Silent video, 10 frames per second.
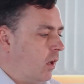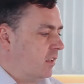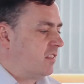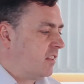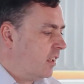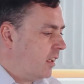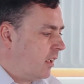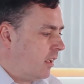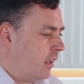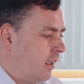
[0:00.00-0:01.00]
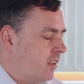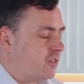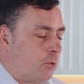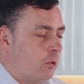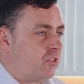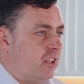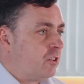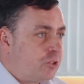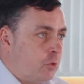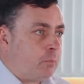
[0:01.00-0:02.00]
what
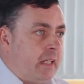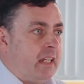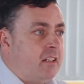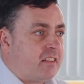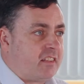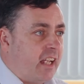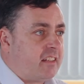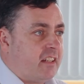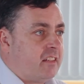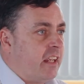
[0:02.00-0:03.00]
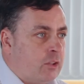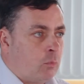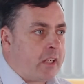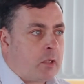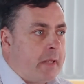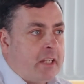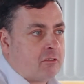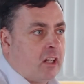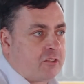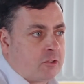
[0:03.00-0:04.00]
sources should be cited in the
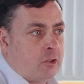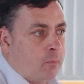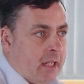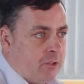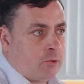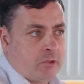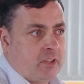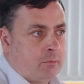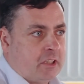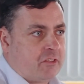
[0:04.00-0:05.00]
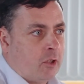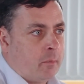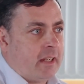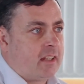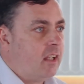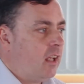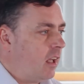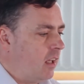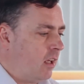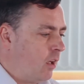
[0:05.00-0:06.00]
Wikipedia article about your subject topic,
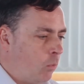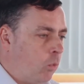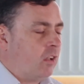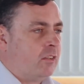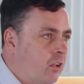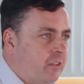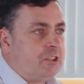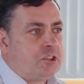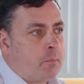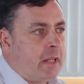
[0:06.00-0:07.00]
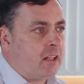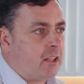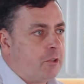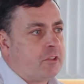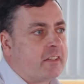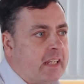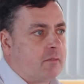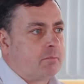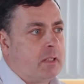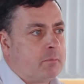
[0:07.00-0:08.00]
what knowledge should be included,
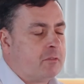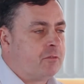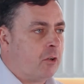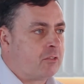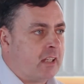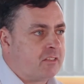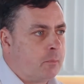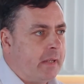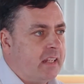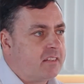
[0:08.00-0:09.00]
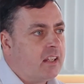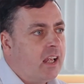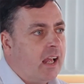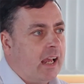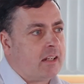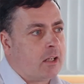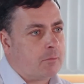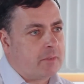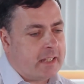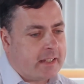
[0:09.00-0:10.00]
get people involved in that debate, and
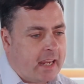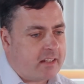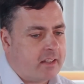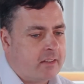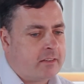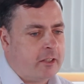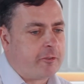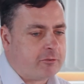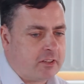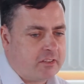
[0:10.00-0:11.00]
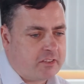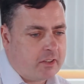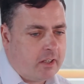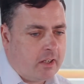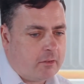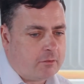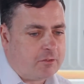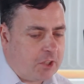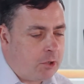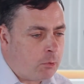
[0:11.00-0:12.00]
hopefully get a different
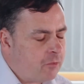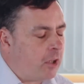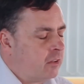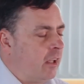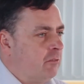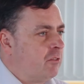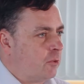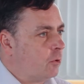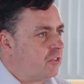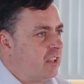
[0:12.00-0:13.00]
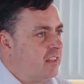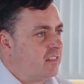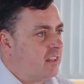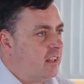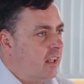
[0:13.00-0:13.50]
view of online resources.